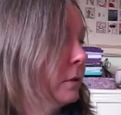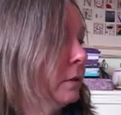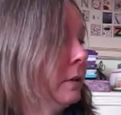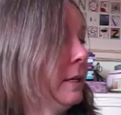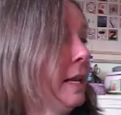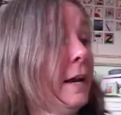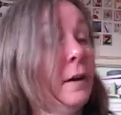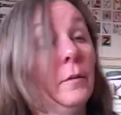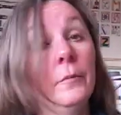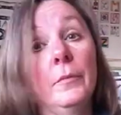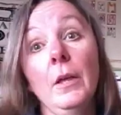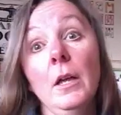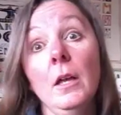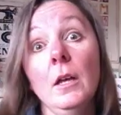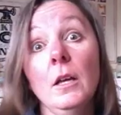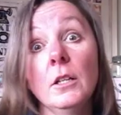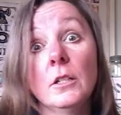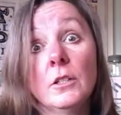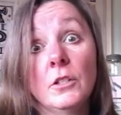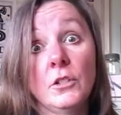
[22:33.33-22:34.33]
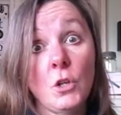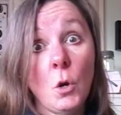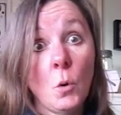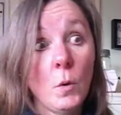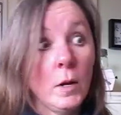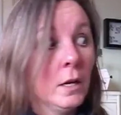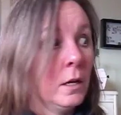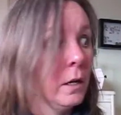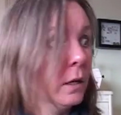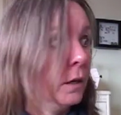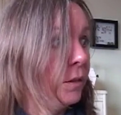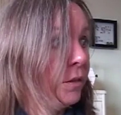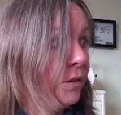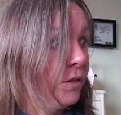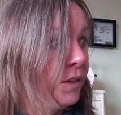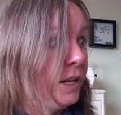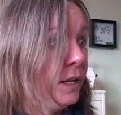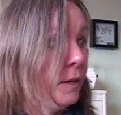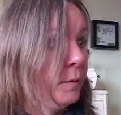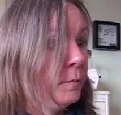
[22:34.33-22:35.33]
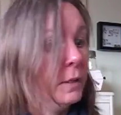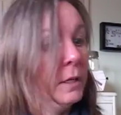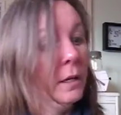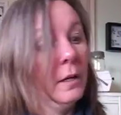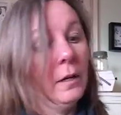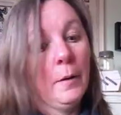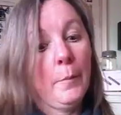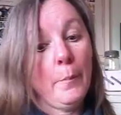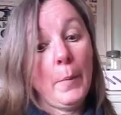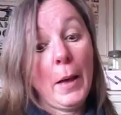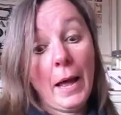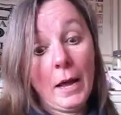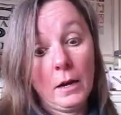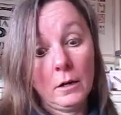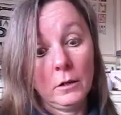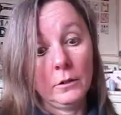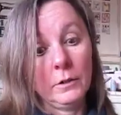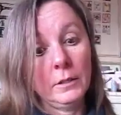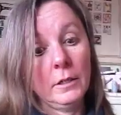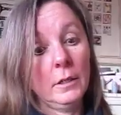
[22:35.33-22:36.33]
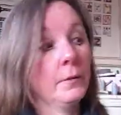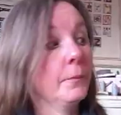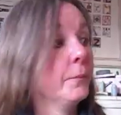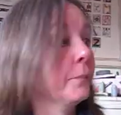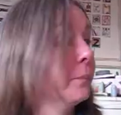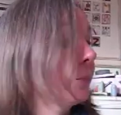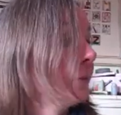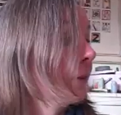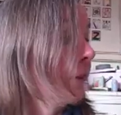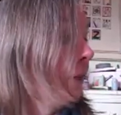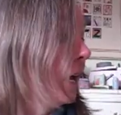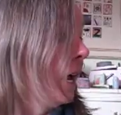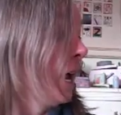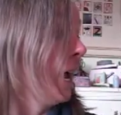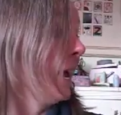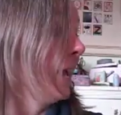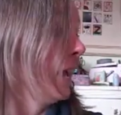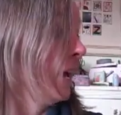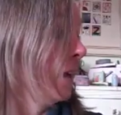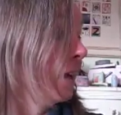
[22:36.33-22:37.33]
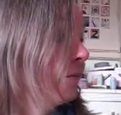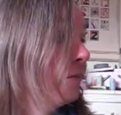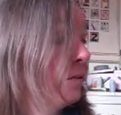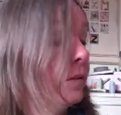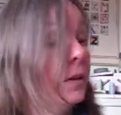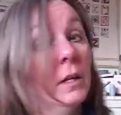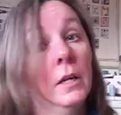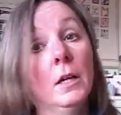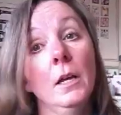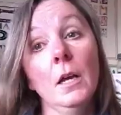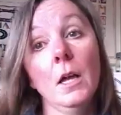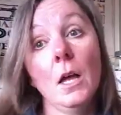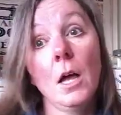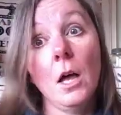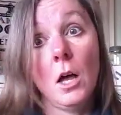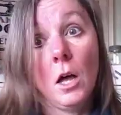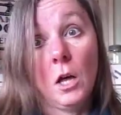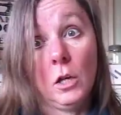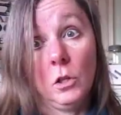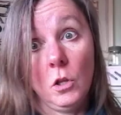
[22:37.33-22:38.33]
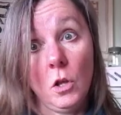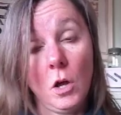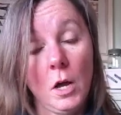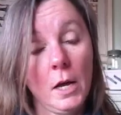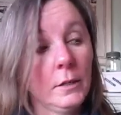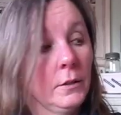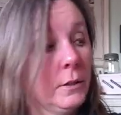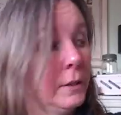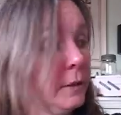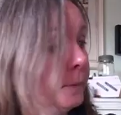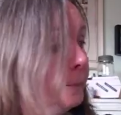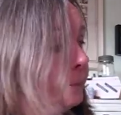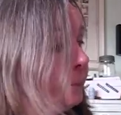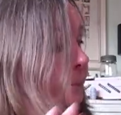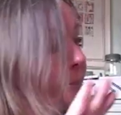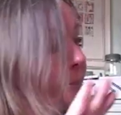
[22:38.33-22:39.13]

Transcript: Now, sewing themed patterns. I have a lot.